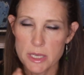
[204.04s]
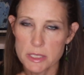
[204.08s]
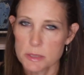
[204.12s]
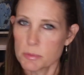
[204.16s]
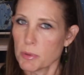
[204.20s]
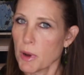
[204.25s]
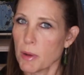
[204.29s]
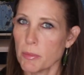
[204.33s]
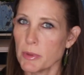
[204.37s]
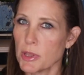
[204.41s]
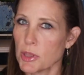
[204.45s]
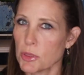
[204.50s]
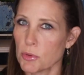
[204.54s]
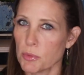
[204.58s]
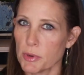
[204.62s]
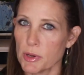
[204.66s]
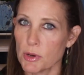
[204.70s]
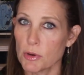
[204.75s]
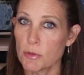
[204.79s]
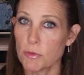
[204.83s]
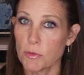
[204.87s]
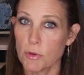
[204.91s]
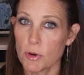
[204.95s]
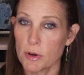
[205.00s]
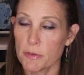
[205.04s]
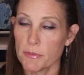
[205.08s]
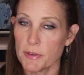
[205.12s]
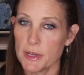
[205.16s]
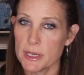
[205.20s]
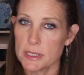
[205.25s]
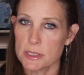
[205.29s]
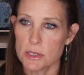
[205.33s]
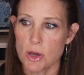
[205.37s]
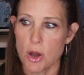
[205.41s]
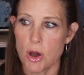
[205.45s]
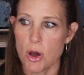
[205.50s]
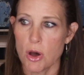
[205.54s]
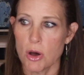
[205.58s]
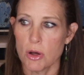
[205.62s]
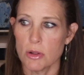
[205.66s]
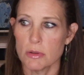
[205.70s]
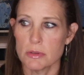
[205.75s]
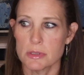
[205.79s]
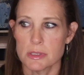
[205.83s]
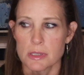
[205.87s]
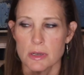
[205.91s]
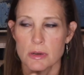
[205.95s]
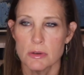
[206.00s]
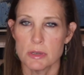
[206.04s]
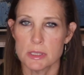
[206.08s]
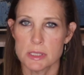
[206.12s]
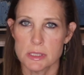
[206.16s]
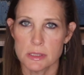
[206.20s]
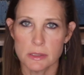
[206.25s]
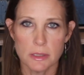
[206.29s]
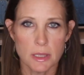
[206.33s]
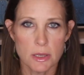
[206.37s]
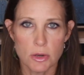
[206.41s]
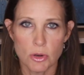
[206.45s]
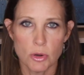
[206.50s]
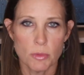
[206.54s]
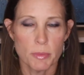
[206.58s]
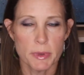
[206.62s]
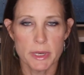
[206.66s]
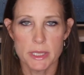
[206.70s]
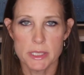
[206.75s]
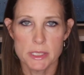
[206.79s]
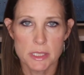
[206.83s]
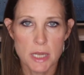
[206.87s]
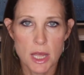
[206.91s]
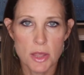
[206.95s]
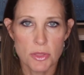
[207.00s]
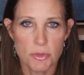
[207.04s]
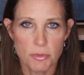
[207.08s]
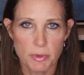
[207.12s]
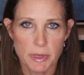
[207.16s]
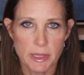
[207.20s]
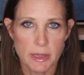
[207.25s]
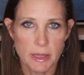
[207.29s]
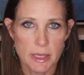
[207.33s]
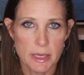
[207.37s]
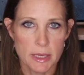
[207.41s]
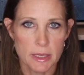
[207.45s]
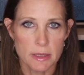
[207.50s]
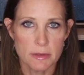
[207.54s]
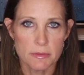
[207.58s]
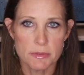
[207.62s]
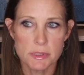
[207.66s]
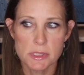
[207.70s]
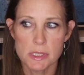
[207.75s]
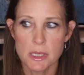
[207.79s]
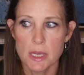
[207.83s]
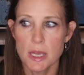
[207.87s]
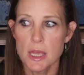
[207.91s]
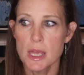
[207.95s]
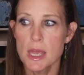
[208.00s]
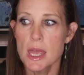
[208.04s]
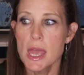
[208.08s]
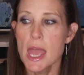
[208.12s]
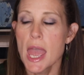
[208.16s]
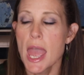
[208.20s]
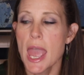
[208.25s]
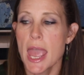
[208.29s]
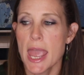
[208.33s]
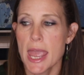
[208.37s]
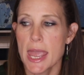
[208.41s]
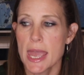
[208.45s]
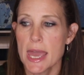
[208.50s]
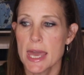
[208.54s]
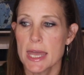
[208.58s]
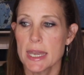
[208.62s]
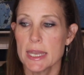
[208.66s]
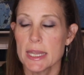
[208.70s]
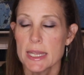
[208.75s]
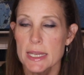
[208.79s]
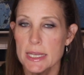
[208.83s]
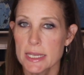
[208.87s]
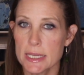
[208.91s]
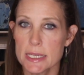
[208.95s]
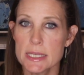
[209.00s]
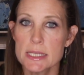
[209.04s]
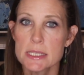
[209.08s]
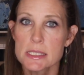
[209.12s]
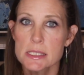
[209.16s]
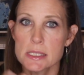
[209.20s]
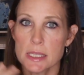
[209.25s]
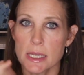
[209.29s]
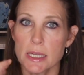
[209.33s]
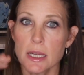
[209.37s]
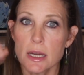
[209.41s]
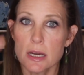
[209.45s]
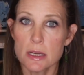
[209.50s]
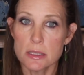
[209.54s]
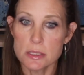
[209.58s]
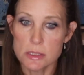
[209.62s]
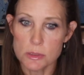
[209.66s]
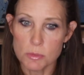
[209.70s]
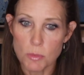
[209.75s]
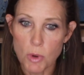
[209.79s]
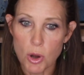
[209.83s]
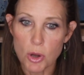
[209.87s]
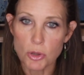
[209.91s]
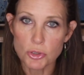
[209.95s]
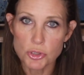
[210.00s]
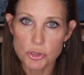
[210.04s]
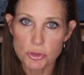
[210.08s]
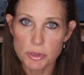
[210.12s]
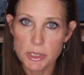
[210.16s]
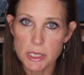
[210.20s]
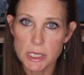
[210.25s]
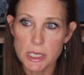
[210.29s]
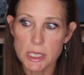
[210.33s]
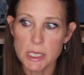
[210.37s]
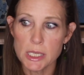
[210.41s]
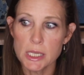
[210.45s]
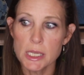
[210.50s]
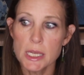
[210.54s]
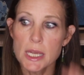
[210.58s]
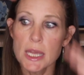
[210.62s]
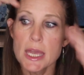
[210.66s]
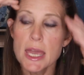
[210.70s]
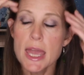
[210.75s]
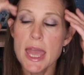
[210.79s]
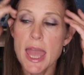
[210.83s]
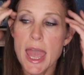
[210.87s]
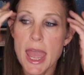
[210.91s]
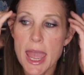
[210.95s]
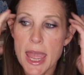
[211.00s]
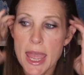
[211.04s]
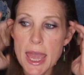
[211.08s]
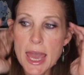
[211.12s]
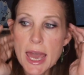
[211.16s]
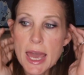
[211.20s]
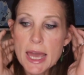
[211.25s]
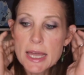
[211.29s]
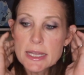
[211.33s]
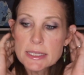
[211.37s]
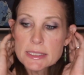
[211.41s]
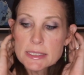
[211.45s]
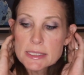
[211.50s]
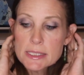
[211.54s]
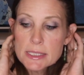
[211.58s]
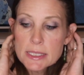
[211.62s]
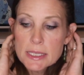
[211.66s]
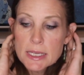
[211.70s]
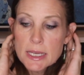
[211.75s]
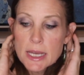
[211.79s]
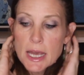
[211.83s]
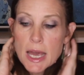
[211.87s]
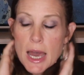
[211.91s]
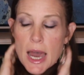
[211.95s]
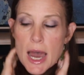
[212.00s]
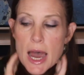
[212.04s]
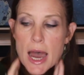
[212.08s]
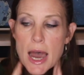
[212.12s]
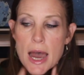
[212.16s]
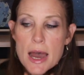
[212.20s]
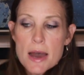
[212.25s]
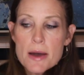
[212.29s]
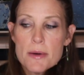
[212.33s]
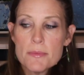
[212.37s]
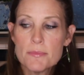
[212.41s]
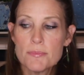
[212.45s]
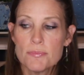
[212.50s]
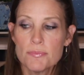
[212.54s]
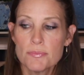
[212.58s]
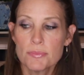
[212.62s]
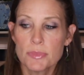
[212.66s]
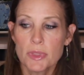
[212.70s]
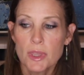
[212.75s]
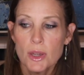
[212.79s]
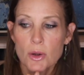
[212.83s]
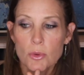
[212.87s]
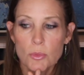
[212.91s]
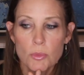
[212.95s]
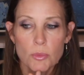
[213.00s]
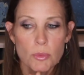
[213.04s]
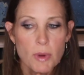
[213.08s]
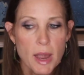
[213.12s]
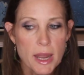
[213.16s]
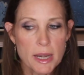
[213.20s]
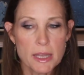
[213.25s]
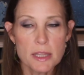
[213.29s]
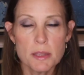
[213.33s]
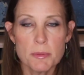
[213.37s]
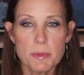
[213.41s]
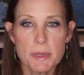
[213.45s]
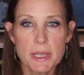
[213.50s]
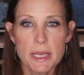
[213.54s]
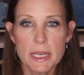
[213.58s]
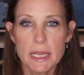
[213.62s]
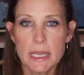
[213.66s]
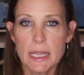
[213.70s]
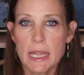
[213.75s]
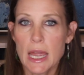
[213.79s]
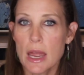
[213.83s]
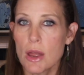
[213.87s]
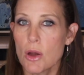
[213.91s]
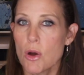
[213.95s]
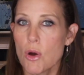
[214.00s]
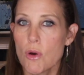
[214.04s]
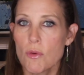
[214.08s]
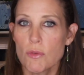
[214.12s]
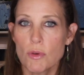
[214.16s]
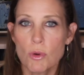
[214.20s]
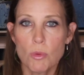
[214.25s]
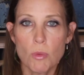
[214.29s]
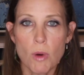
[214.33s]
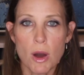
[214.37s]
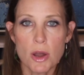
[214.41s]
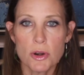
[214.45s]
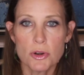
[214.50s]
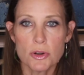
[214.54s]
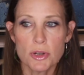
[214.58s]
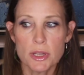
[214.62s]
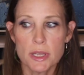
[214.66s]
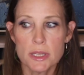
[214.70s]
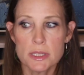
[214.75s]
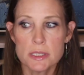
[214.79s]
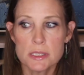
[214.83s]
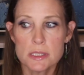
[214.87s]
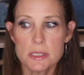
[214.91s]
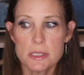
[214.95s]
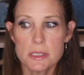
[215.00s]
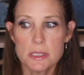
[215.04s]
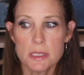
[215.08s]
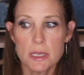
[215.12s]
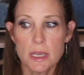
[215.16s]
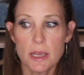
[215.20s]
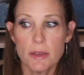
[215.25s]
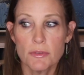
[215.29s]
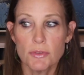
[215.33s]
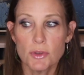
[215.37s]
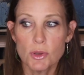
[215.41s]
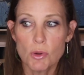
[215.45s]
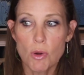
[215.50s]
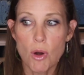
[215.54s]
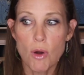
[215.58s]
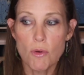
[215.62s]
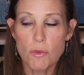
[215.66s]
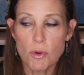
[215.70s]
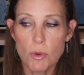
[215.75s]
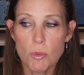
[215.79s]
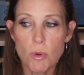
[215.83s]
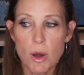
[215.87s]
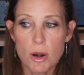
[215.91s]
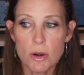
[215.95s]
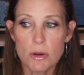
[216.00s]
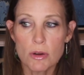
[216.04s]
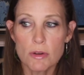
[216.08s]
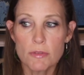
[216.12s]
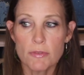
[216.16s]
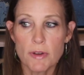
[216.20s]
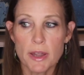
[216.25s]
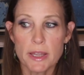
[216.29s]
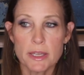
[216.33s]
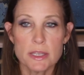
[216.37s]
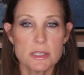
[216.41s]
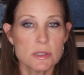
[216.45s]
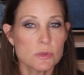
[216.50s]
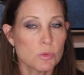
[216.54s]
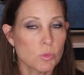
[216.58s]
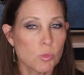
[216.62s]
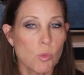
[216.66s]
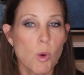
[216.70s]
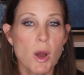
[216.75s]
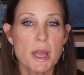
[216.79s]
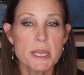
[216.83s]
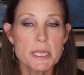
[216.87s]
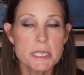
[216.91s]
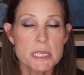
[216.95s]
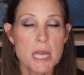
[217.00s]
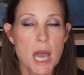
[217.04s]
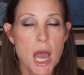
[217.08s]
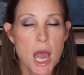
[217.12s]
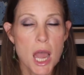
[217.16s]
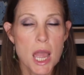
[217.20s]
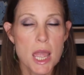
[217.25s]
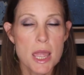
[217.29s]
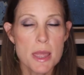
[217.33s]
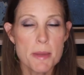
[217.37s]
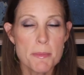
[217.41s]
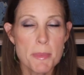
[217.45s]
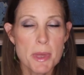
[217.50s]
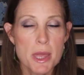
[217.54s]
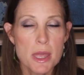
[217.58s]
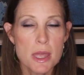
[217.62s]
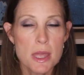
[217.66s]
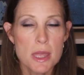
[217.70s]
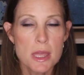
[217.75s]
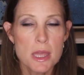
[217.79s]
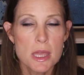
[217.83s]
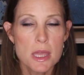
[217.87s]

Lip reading: probably 3 or 4 feet tall, so it's little, but it's not 3 leaves. And it is like a small tree, and right at the beginning, I overwatered it. If you overwater a ficus one time,